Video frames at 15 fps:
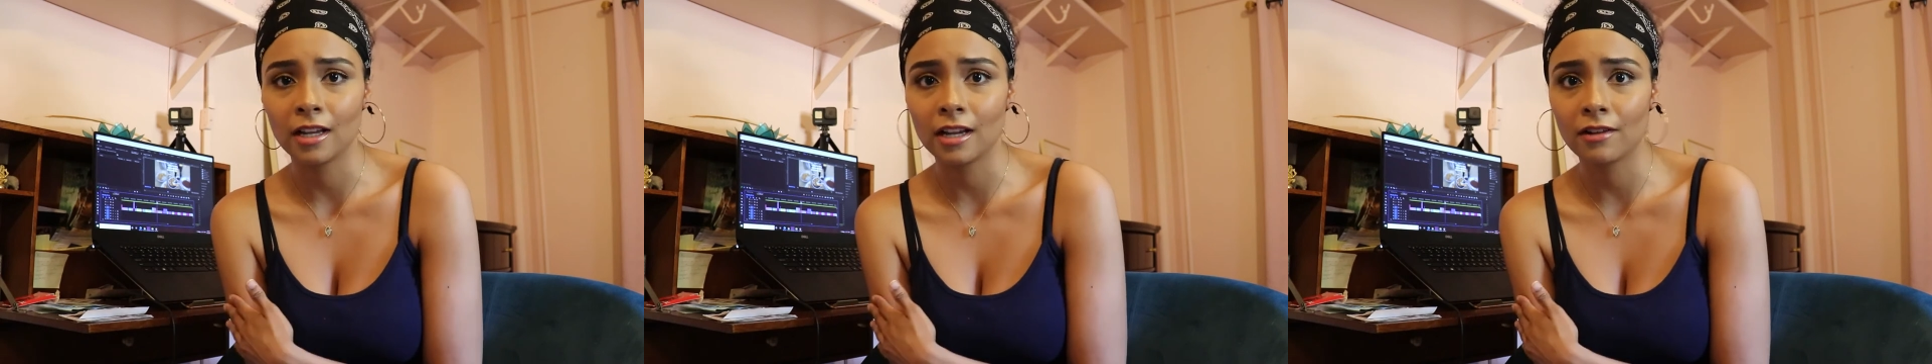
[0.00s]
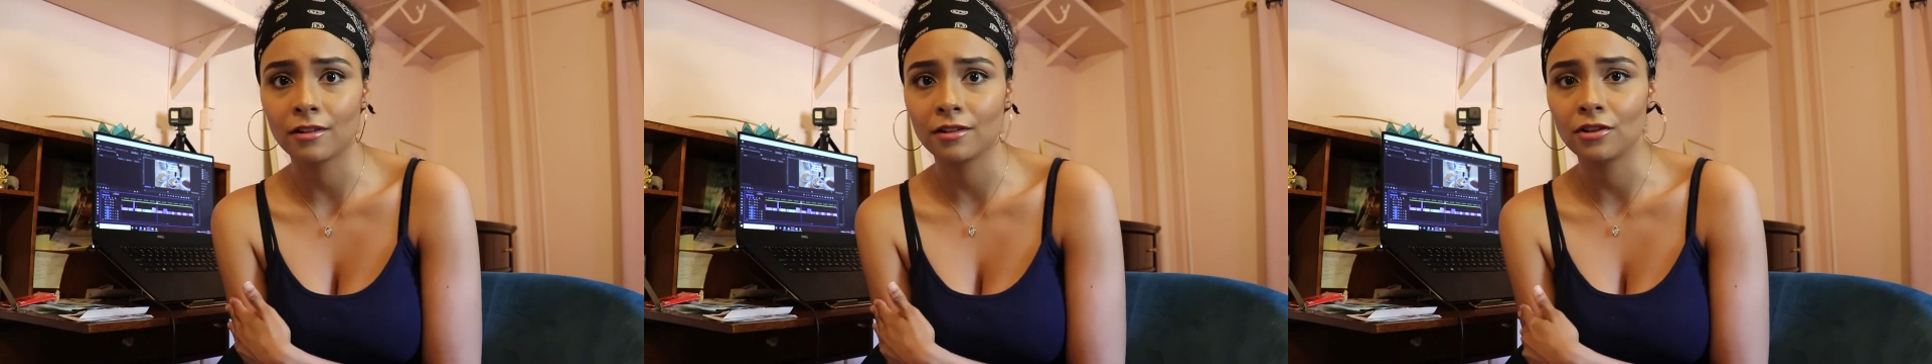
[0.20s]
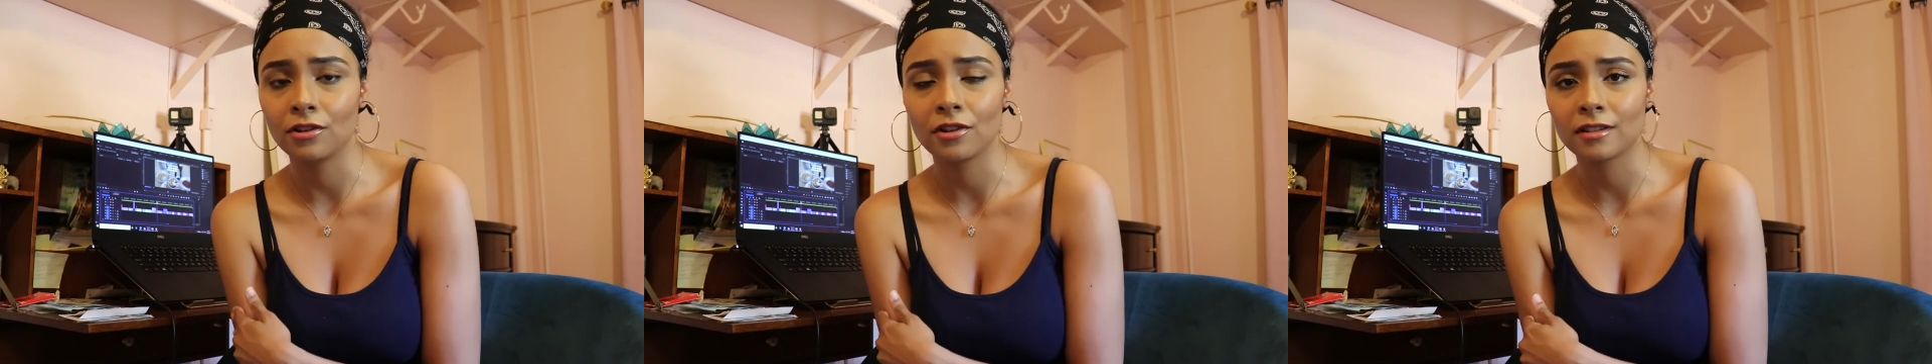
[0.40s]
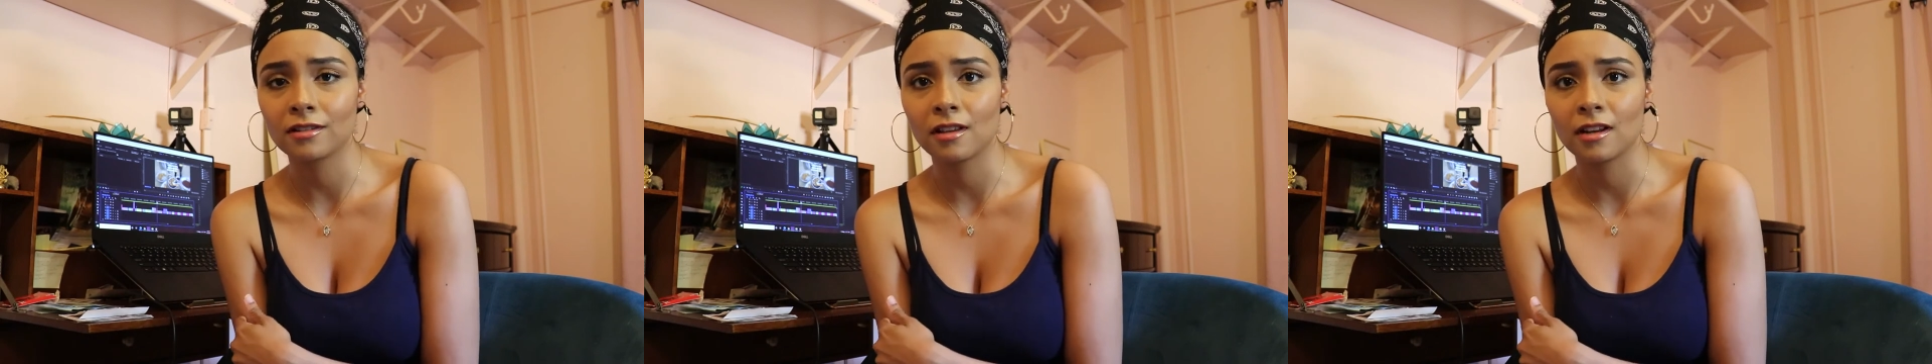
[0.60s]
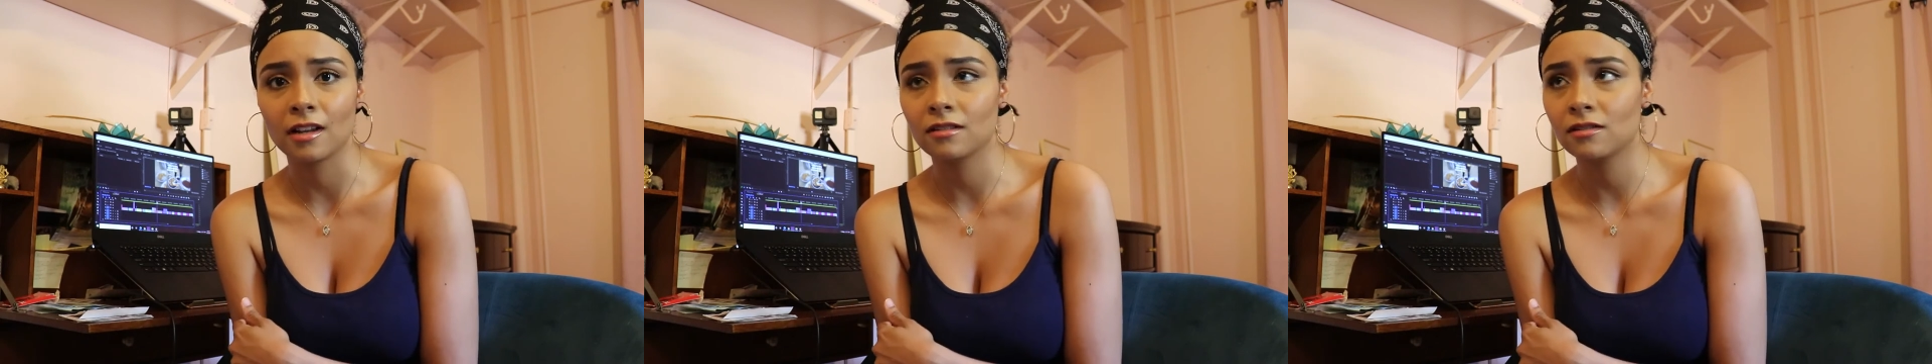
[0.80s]
here in New York
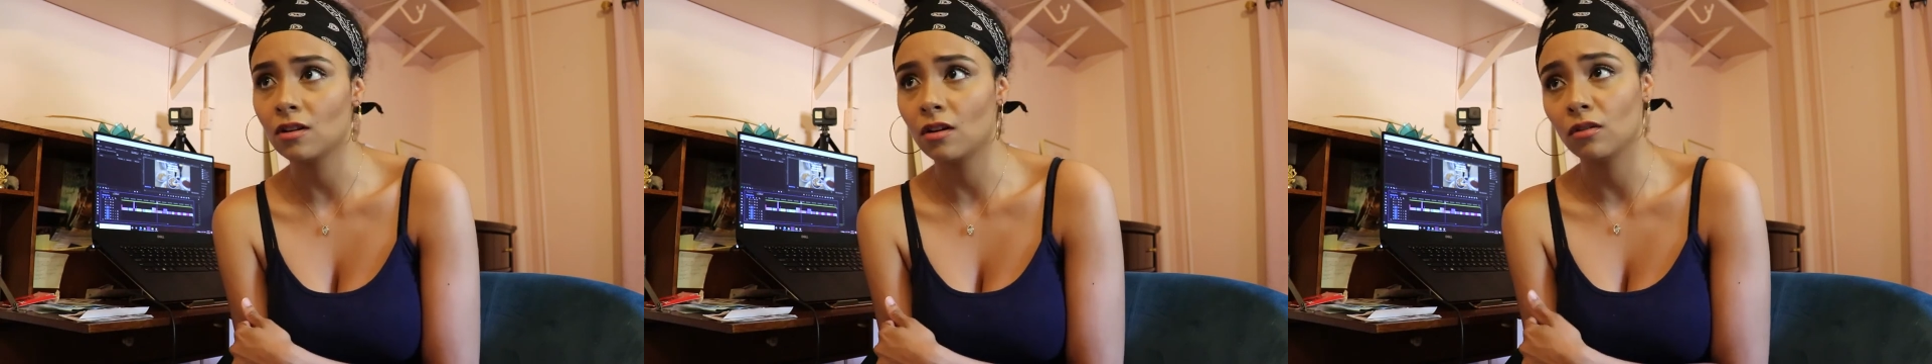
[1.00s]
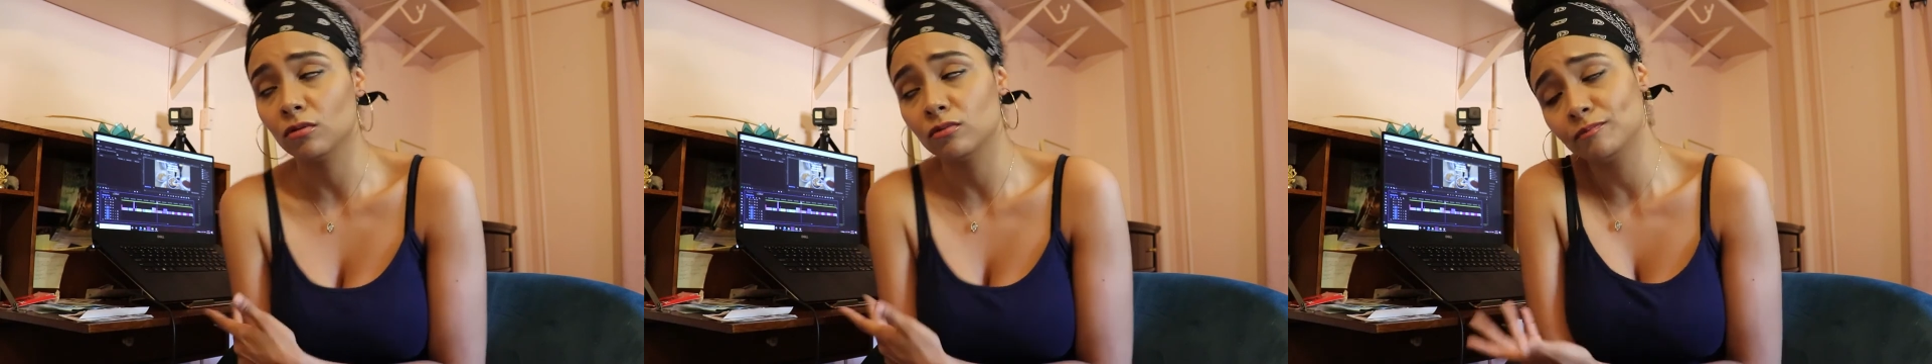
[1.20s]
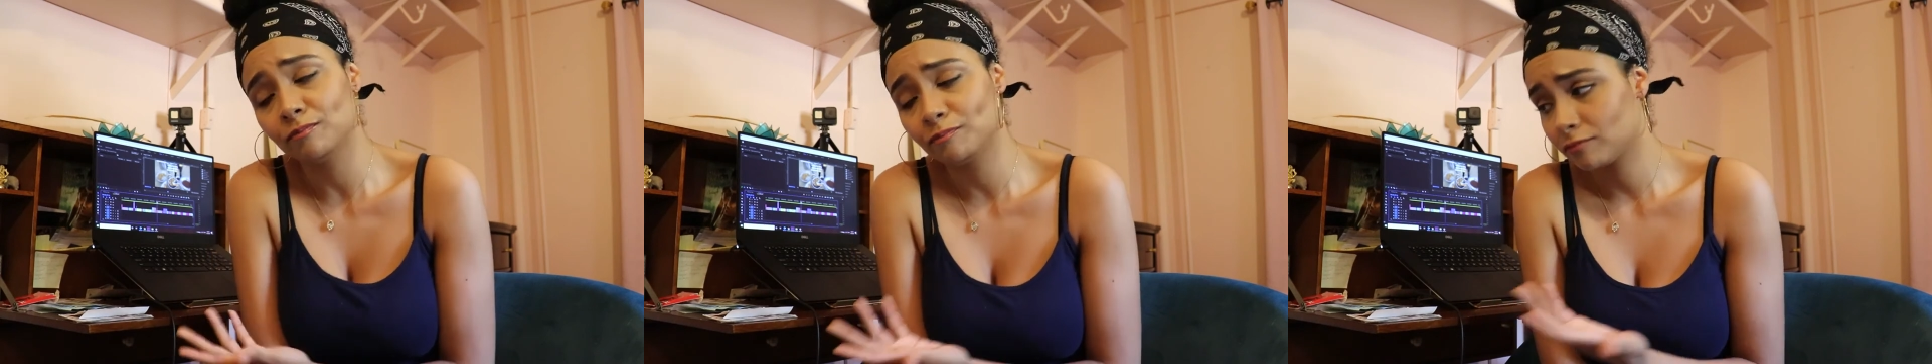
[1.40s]
City. So